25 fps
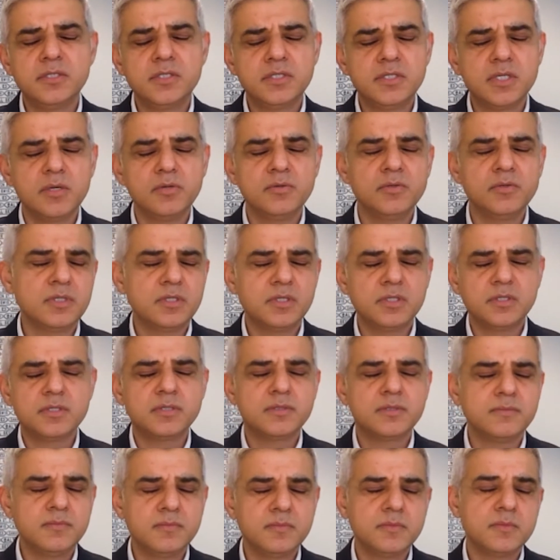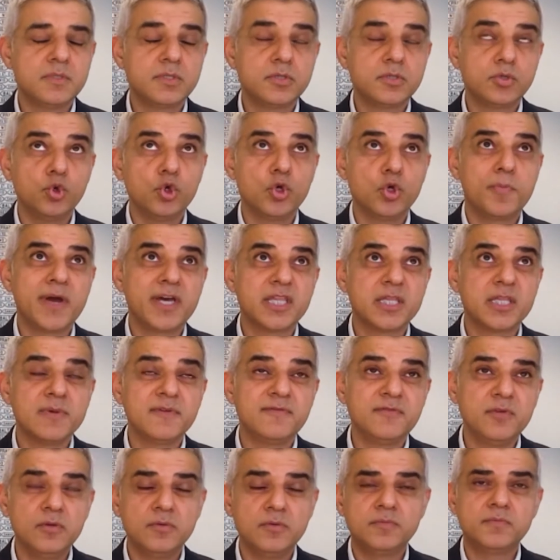Don't talk about them
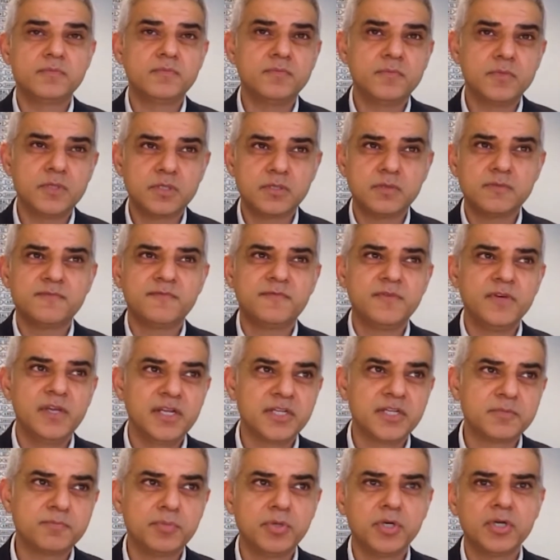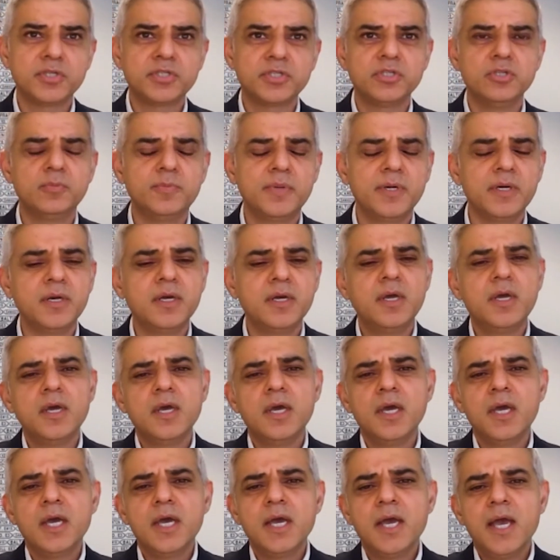if you feel it's personal, but
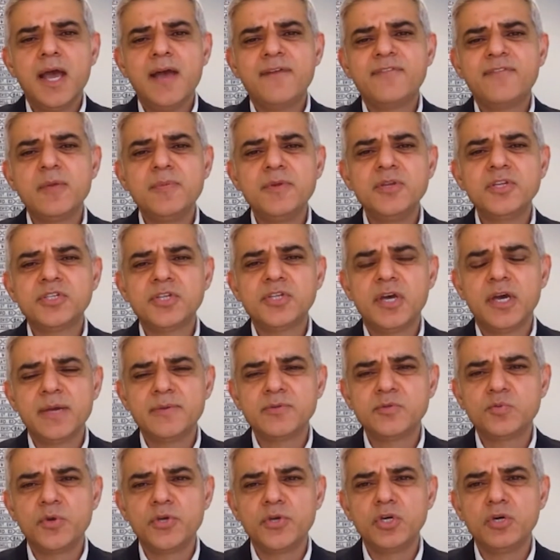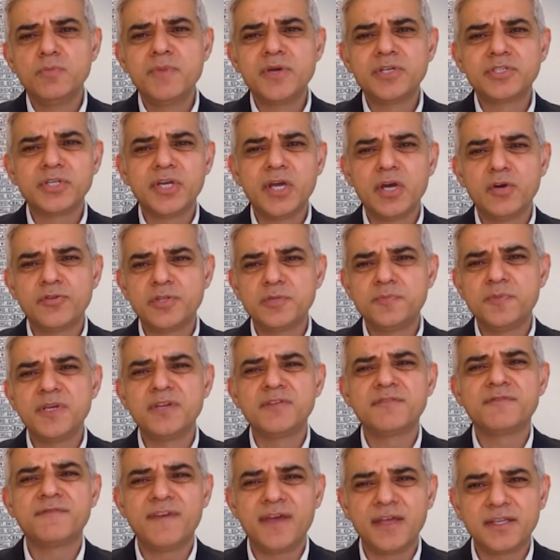have there been times where your mental health has been
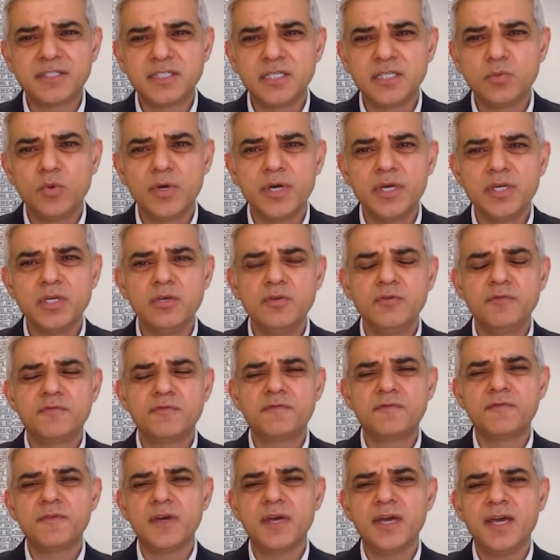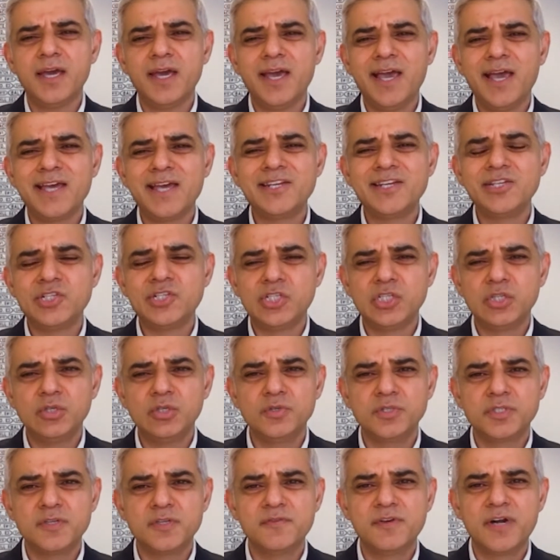affected, where you've had
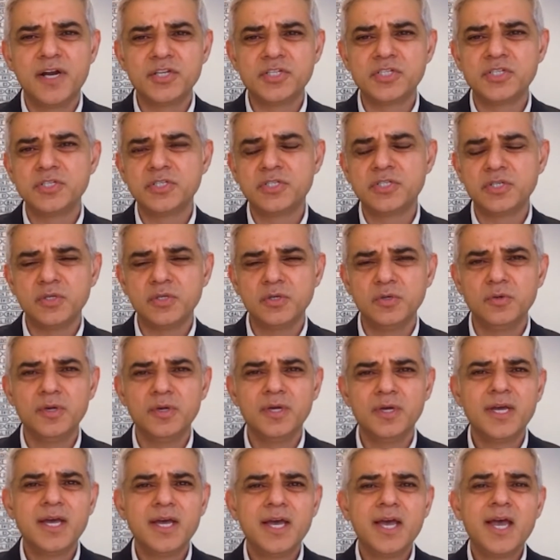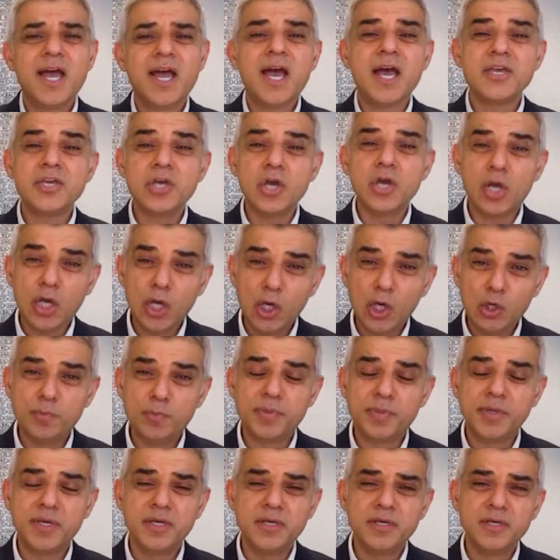issues in relation to how you're
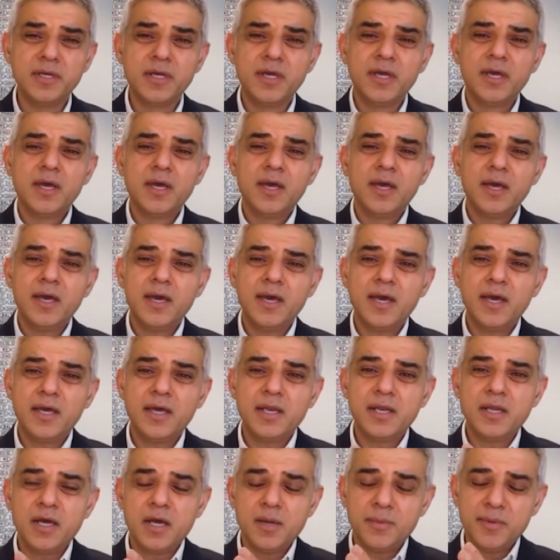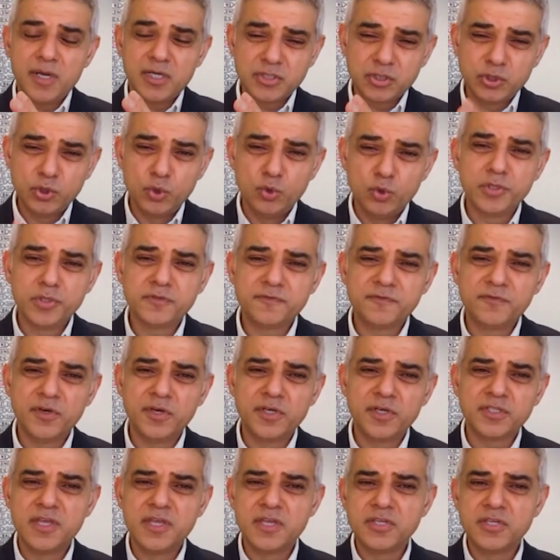coping? I'll ask Dorcas
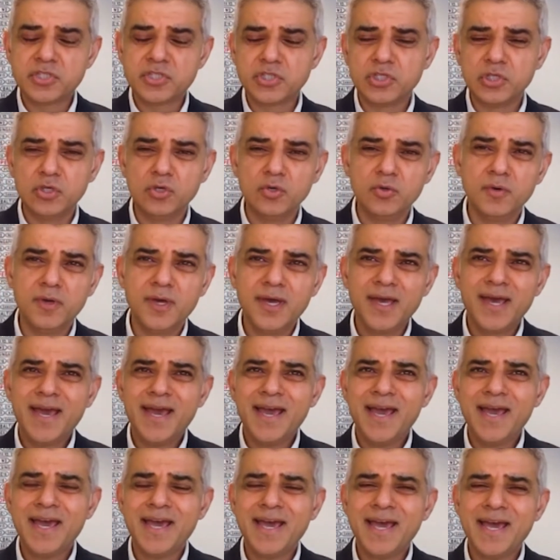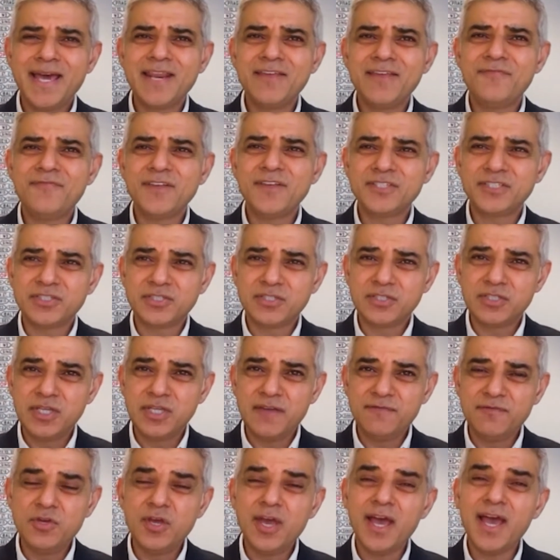first and then Sue. And
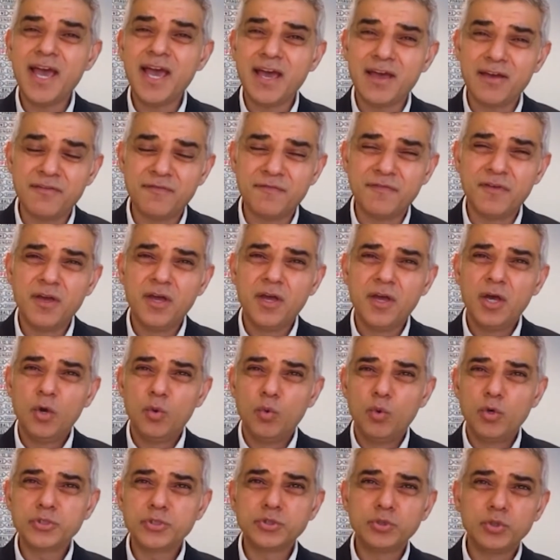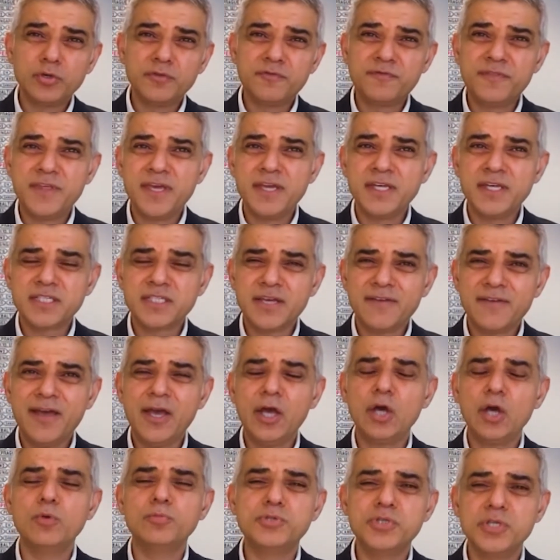if you have, what sort of things have
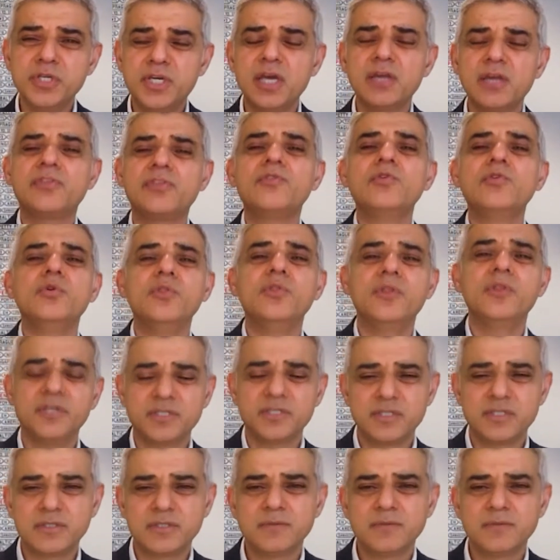helped you get through this?